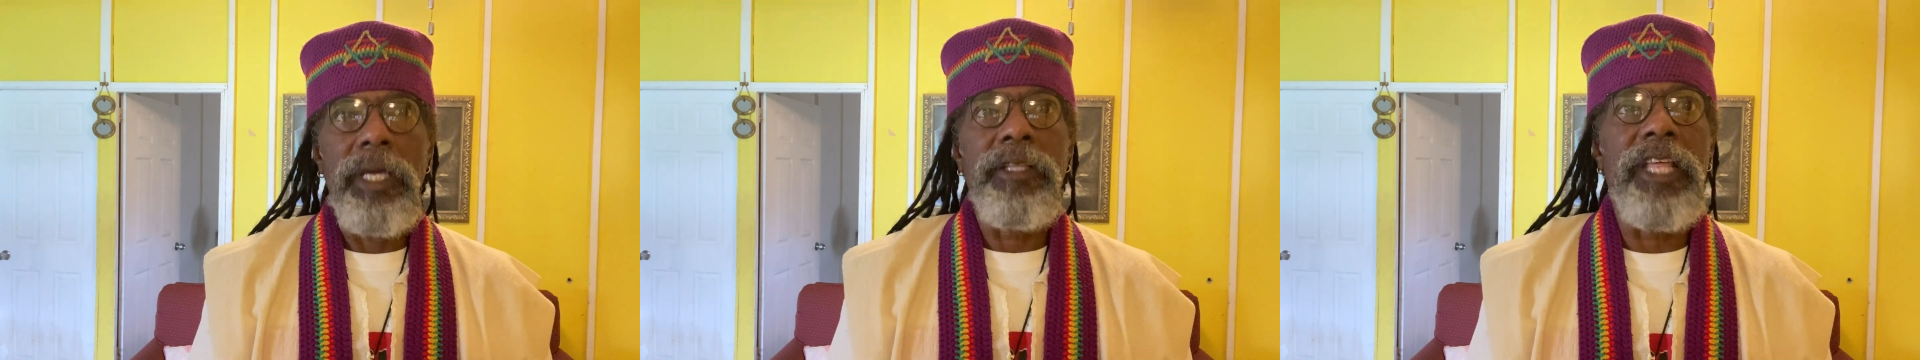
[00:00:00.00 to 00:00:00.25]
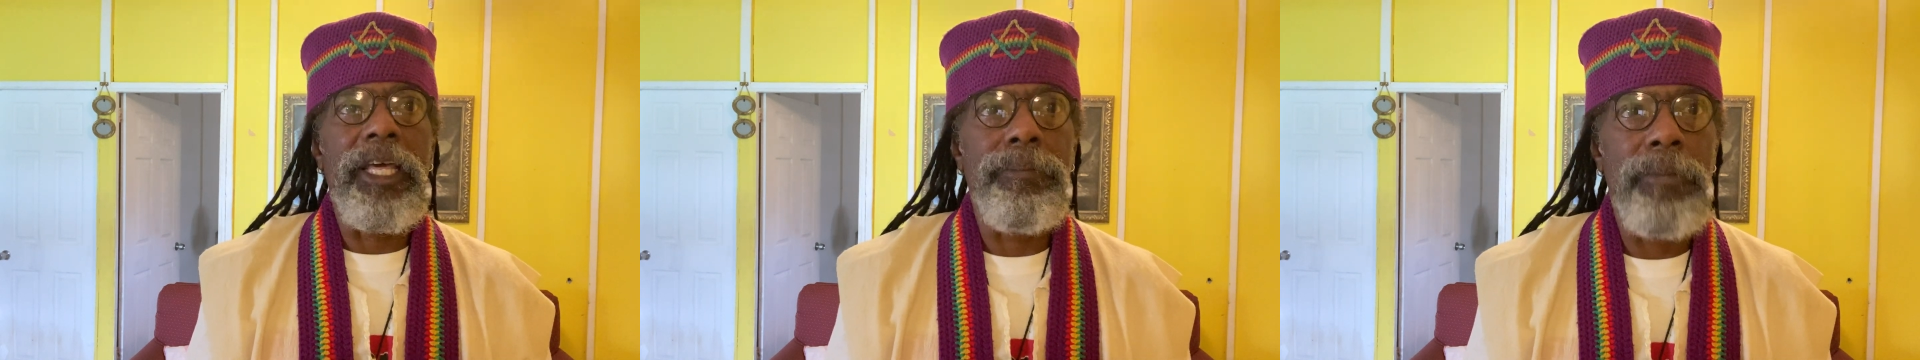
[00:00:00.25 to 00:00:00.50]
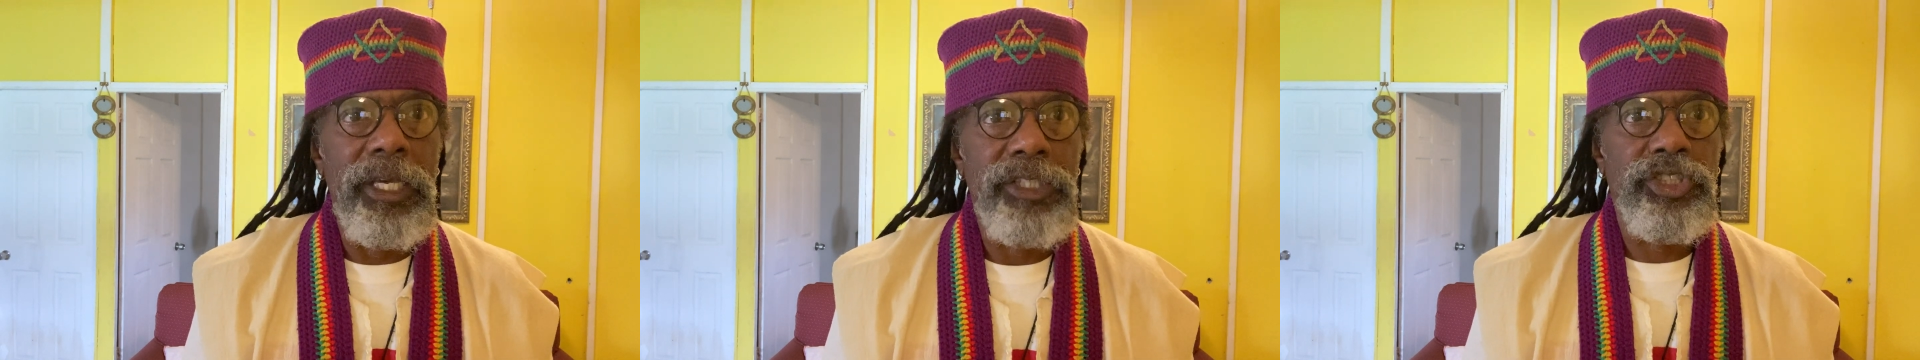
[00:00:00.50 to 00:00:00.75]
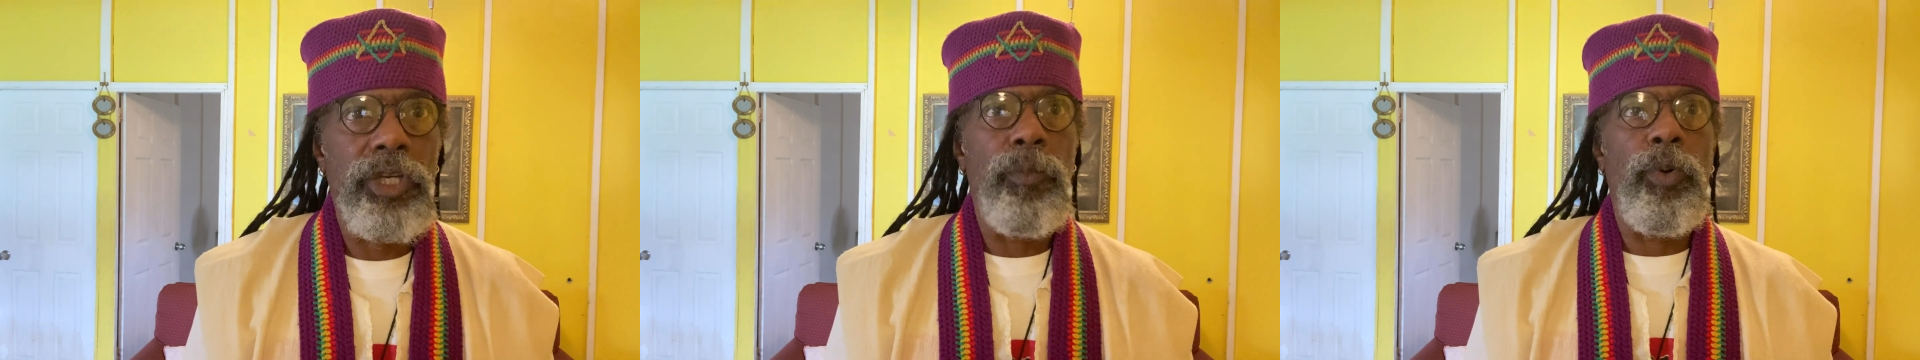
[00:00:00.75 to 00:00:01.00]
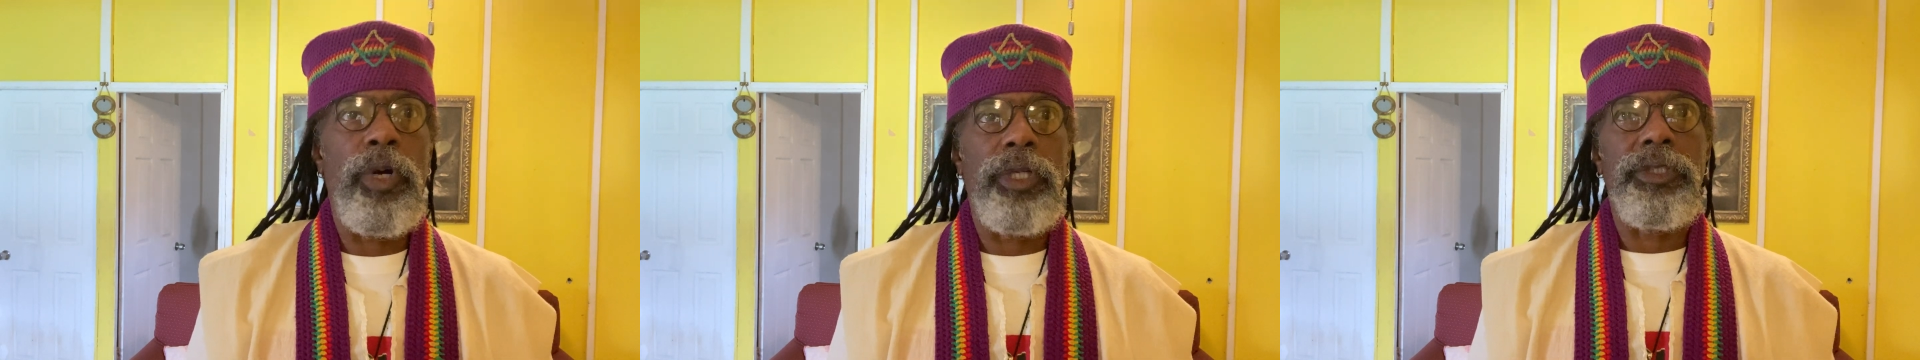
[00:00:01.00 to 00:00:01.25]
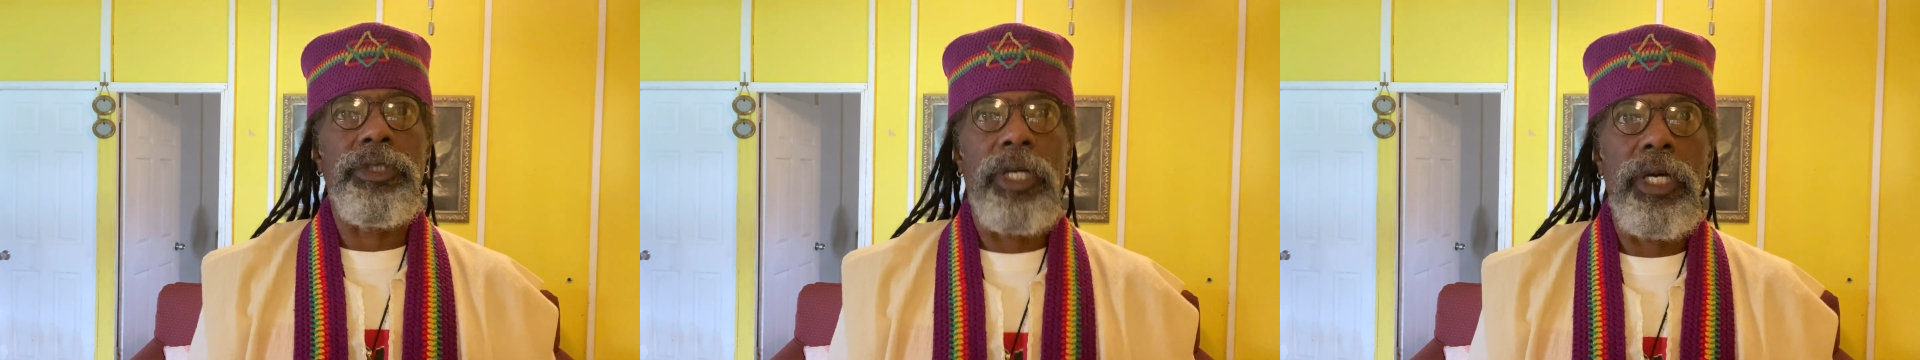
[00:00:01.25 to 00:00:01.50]
that makes
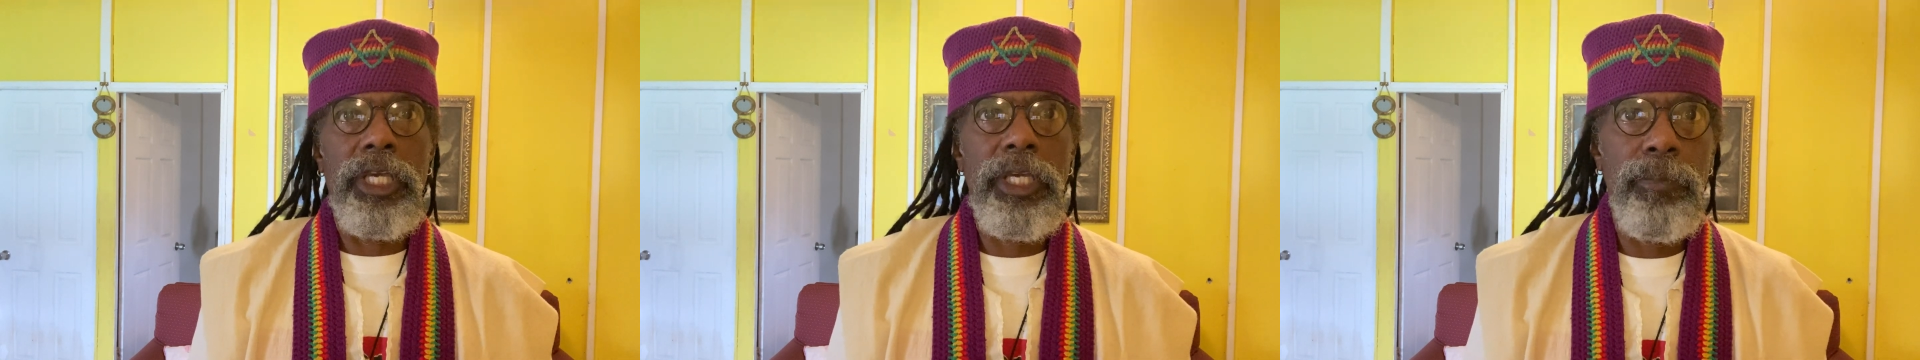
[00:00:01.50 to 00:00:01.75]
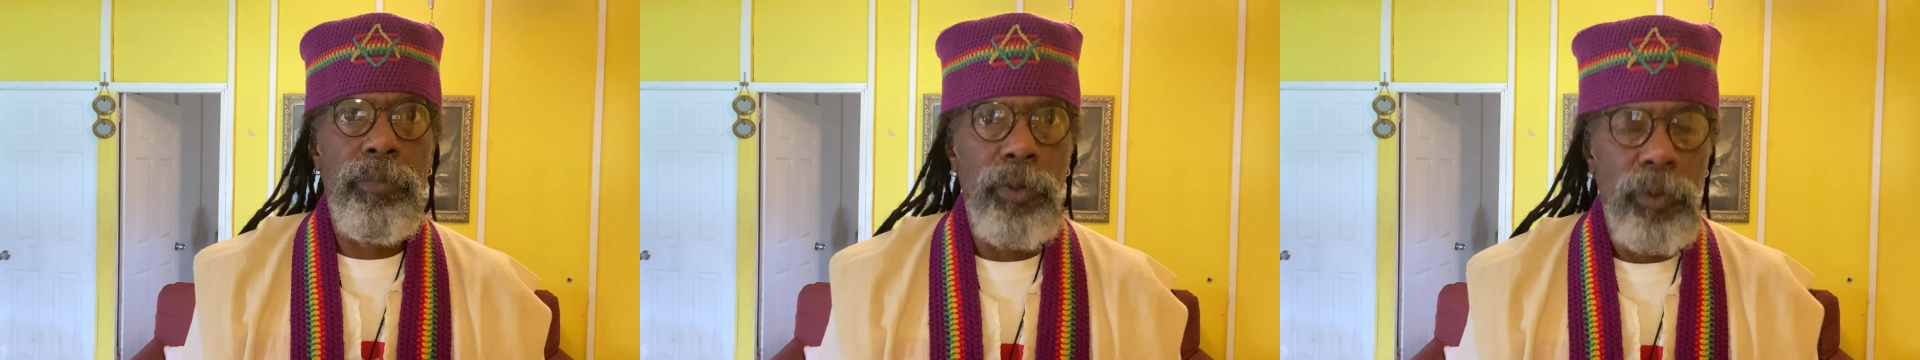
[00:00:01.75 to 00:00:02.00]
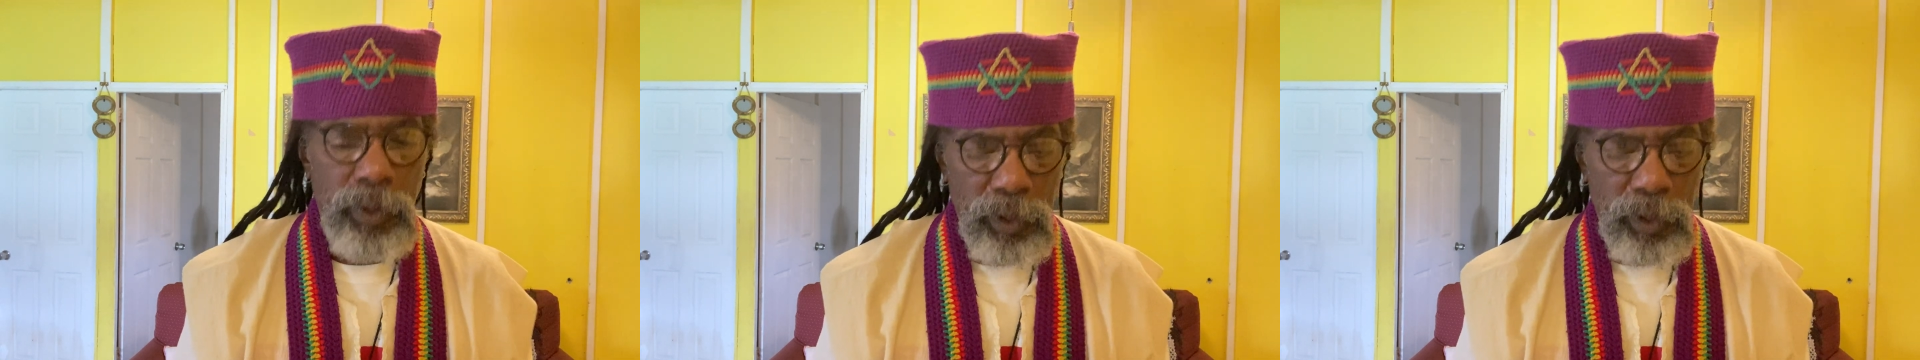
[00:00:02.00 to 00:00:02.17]
someone a Hebrew.